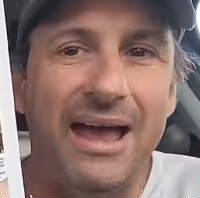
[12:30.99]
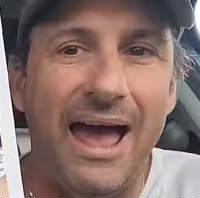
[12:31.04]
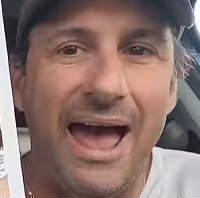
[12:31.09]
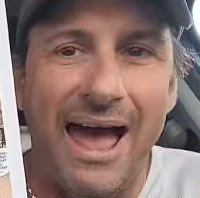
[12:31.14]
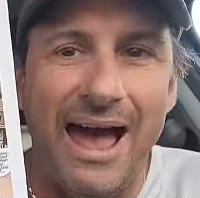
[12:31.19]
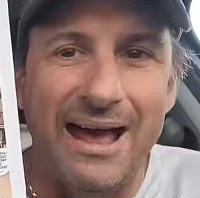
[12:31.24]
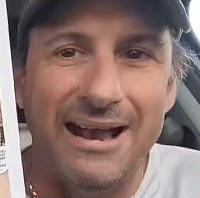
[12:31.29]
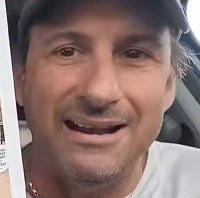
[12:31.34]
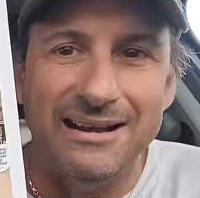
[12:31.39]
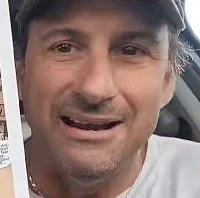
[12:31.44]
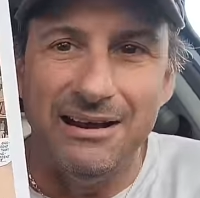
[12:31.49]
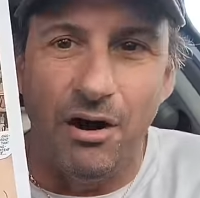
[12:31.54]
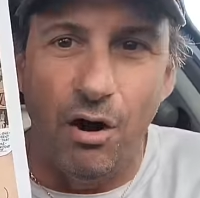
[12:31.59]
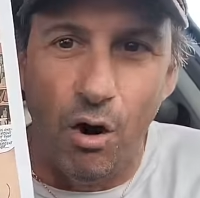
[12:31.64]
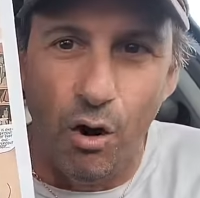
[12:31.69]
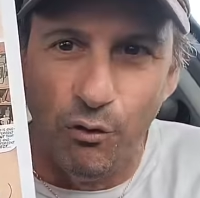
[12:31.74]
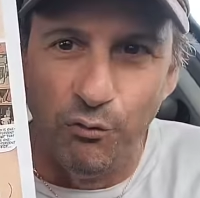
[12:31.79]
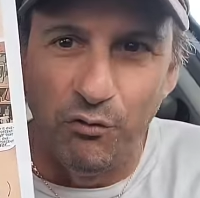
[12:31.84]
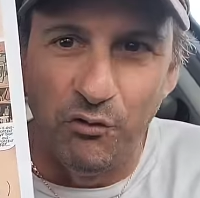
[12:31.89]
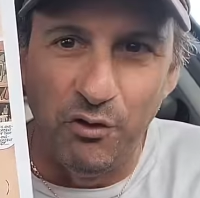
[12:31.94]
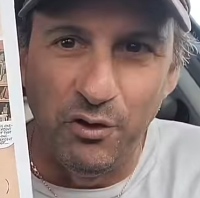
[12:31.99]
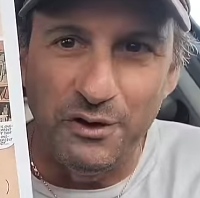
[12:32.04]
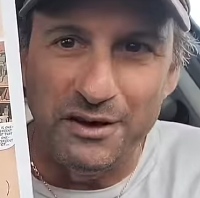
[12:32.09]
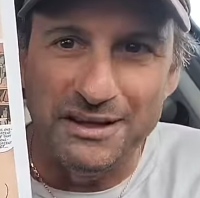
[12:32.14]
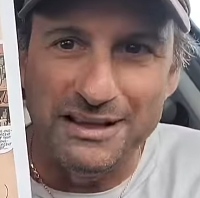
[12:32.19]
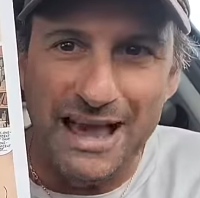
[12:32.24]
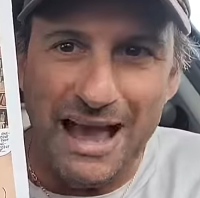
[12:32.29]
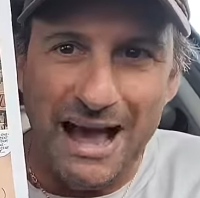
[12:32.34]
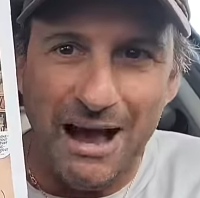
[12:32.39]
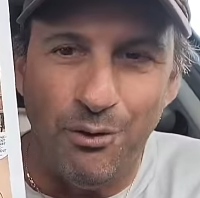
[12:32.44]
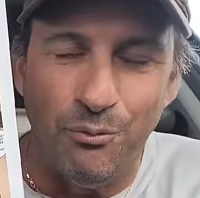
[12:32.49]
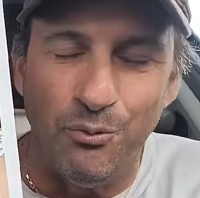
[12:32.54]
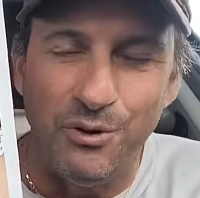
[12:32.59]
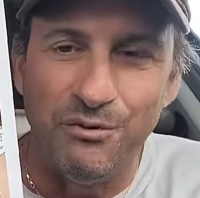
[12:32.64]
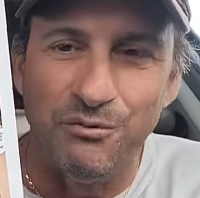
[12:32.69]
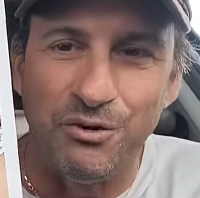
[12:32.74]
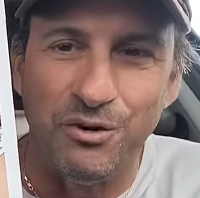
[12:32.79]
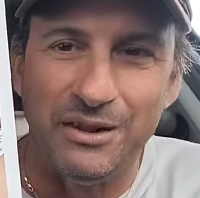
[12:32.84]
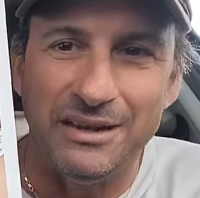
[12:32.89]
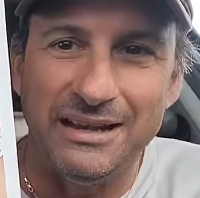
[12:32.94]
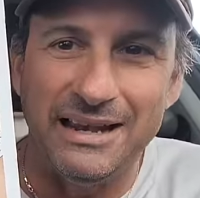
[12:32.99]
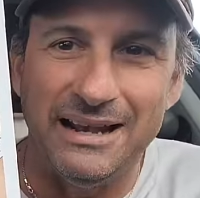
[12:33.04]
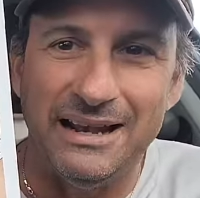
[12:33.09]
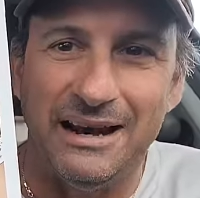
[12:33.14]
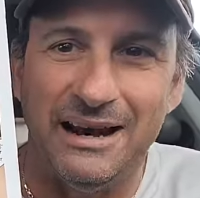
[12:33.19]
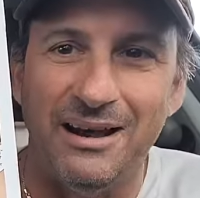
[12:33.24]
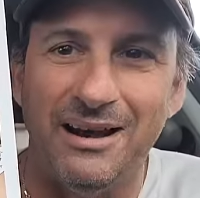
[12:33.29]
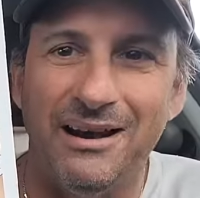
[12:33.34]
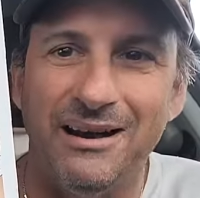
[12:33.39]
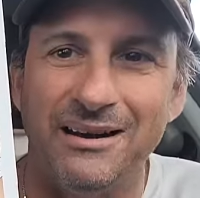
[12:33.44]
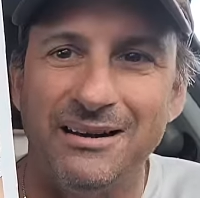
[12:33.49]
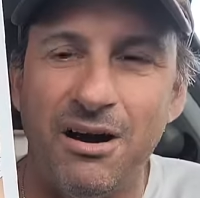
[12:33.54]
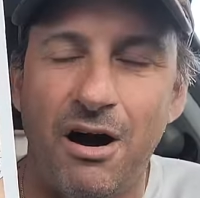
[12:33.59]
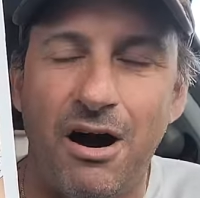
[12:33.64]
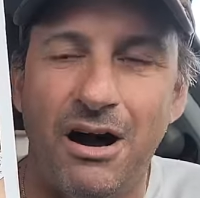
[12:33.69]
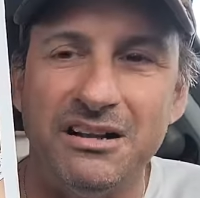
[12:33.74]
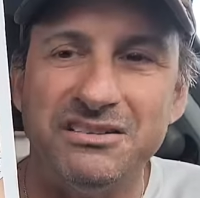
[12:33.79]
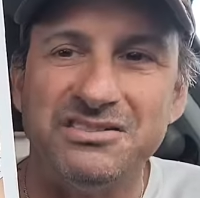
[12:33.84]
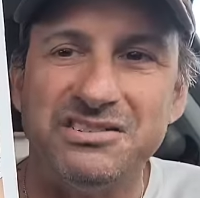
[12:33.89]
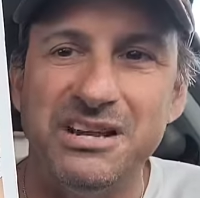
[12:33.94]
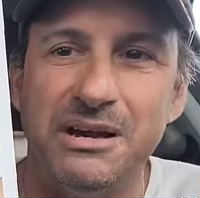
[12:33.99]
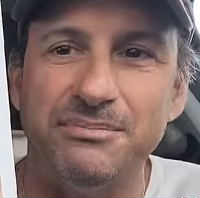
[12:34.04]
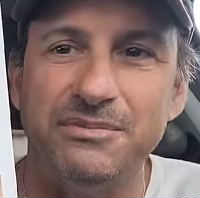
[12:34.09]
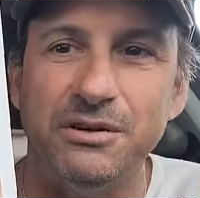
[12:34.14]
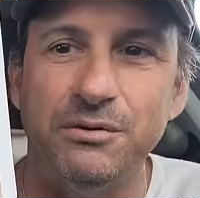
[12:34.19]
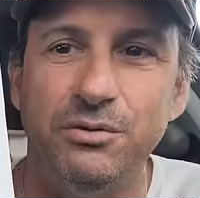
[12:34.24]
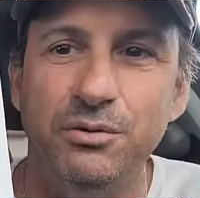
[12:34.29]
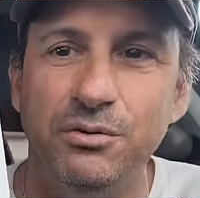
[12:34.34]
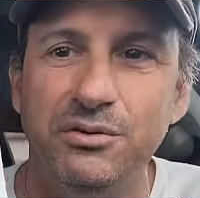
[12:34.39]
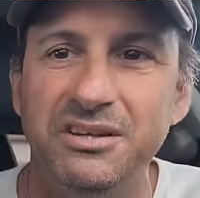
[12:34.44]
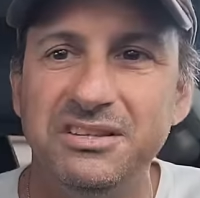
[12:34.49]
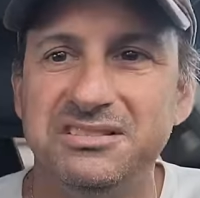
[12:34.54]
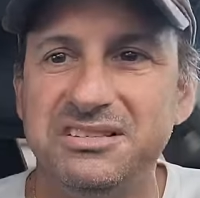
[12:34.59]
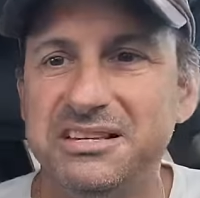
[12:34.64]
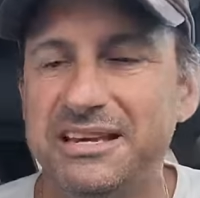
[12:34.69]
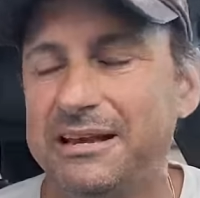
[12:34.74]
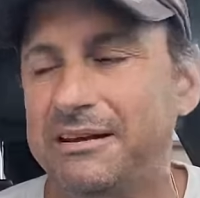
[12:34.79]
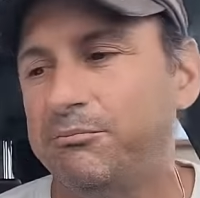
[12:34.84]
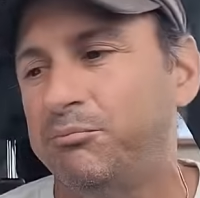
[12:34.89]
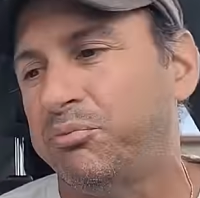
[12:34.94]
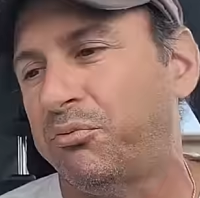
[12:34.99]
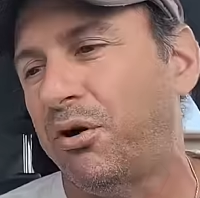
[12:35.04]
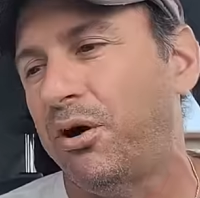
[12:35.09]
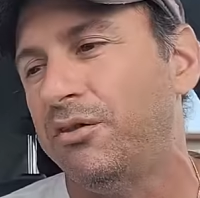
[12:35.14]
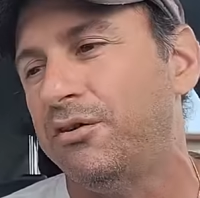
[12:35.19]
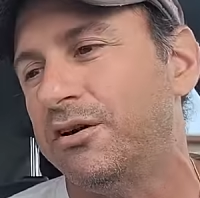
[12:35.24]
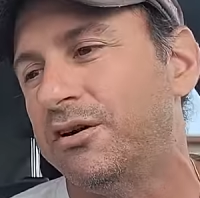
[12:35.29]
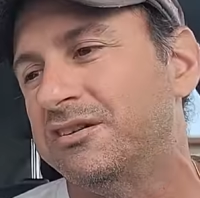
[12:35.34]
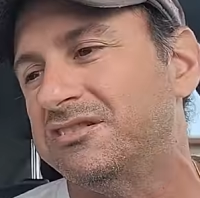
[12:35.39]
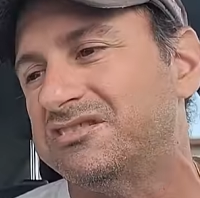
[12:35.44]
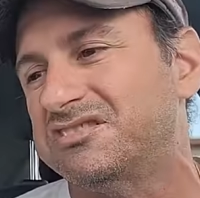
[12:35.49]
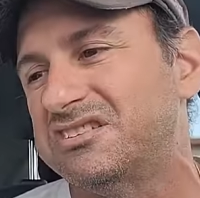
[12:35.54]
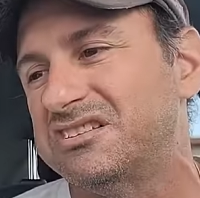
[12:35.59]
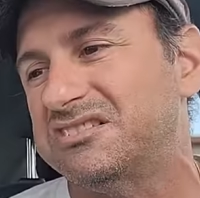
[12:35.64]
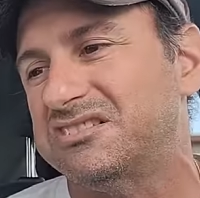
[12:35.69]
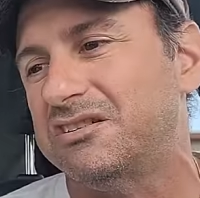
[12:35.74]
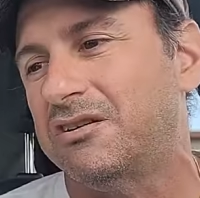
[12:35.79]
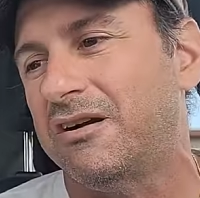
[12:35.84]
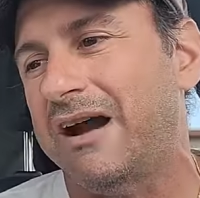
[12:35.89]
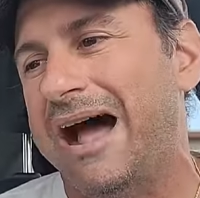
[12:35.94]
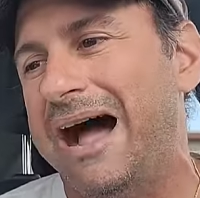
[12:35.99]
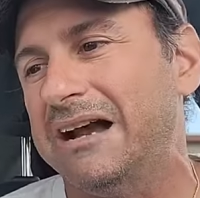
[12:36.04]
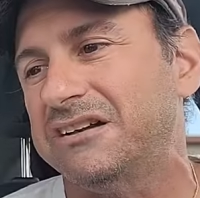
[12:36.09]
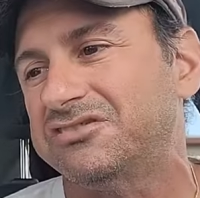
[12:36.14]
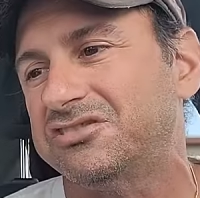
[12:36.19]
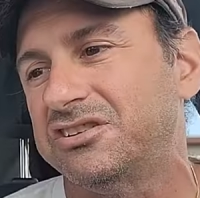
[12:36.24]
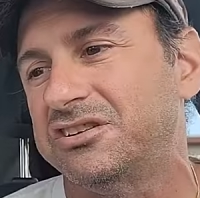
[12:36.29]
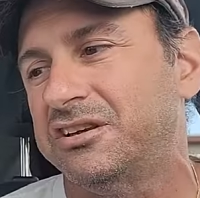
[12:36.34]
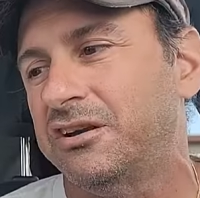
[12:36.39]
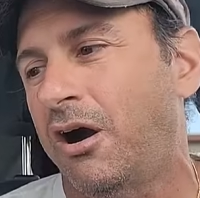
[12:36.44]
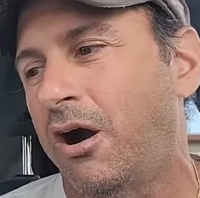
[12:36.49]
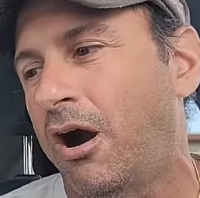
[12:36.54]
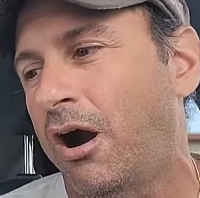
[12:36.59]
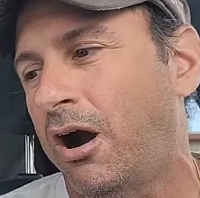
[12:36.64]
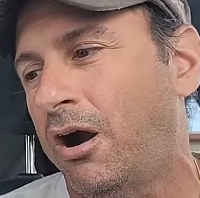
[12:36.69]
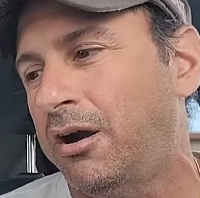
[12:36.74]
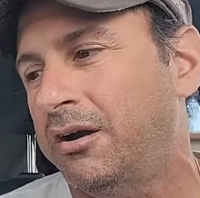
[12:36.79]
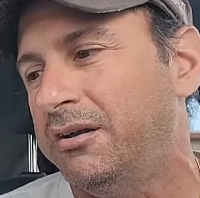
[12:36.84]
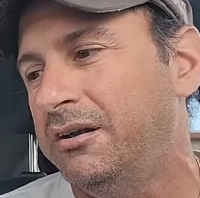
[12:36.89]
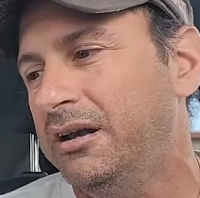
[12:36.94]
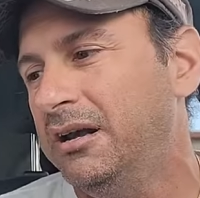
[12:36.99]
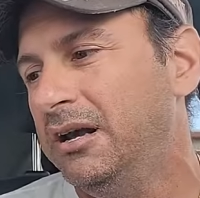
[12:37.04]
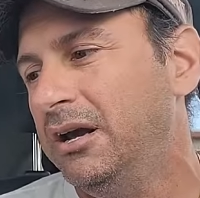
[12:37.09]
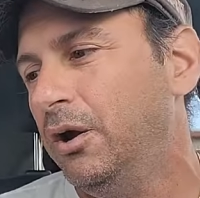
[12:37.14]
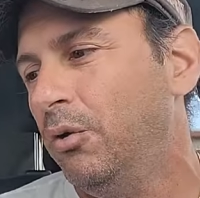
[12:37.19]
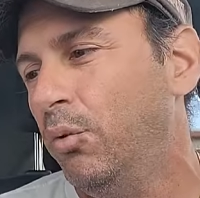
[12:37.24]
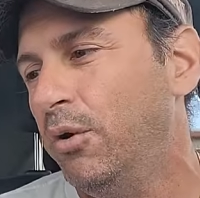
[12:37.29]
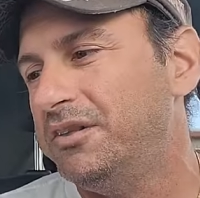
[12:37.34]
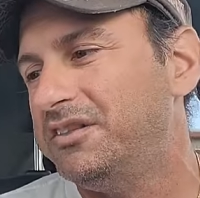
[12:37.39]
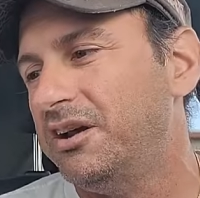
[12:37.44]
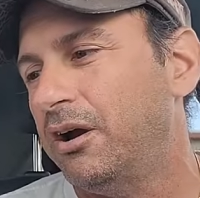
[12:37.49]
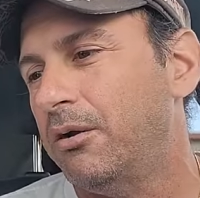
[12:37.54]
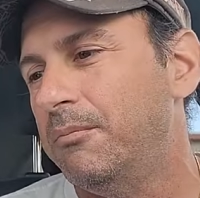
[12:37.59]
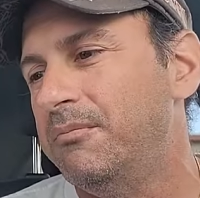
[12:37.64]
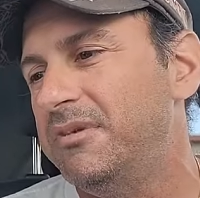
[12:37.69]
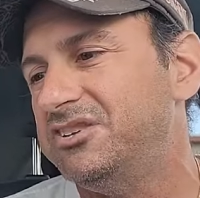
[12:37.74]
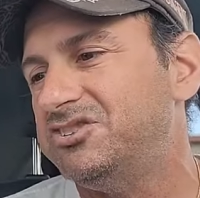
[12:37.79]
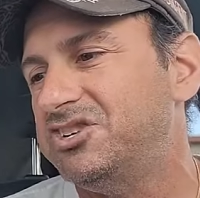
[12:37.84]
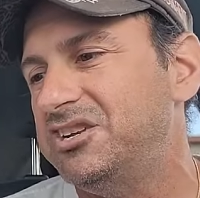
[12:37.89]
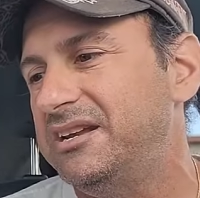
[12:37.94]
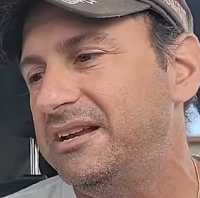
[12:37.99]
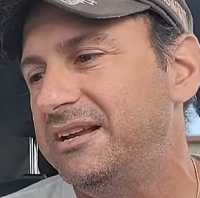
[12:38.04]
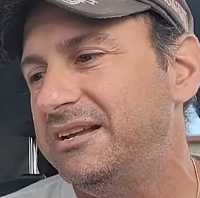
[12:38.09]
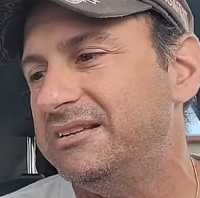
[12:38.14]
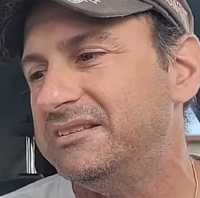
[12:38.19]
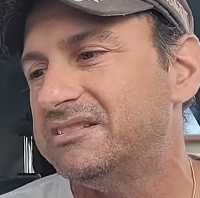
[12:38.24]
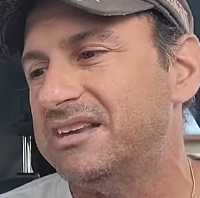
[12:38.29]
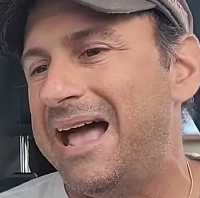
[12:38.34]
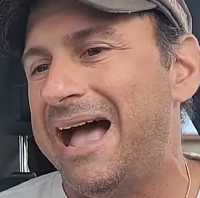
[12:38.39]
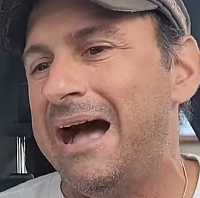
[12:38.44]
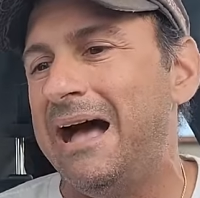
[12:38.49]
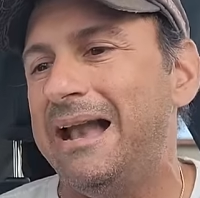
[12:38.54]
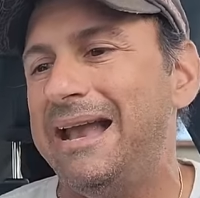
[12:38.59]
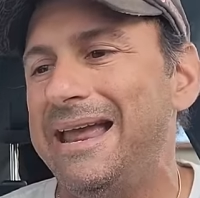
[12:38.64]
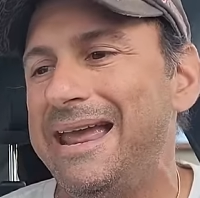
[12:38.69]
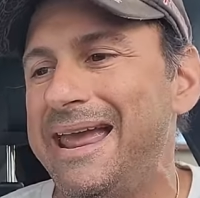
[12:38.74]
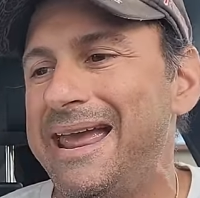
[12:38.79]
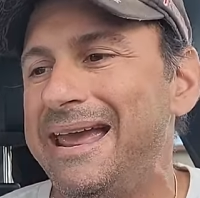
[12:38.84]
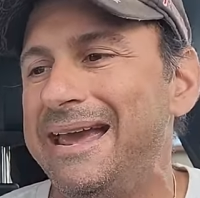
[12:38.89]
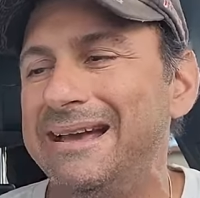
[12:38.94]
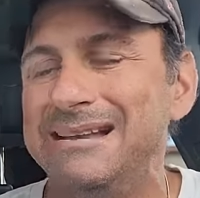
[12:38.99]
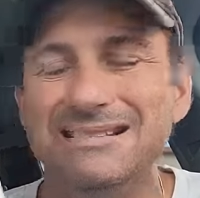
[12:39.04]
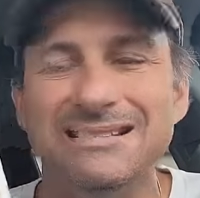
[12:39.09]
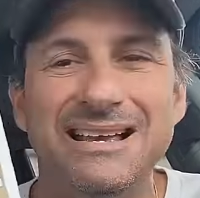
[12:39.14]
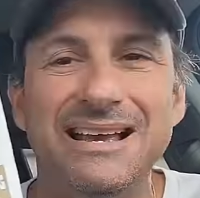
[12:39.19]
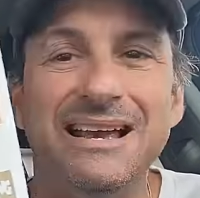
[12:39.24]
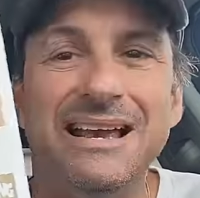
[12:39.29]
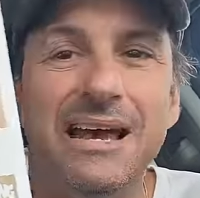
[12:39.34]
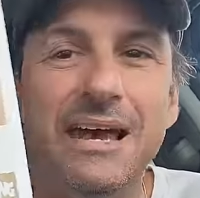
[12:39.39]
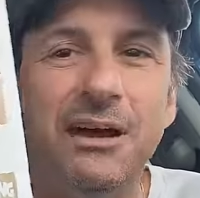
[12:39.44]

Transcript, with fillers: And hopefully now we really get a, a concept of who these brother and sister actually are and what their mission is at hand.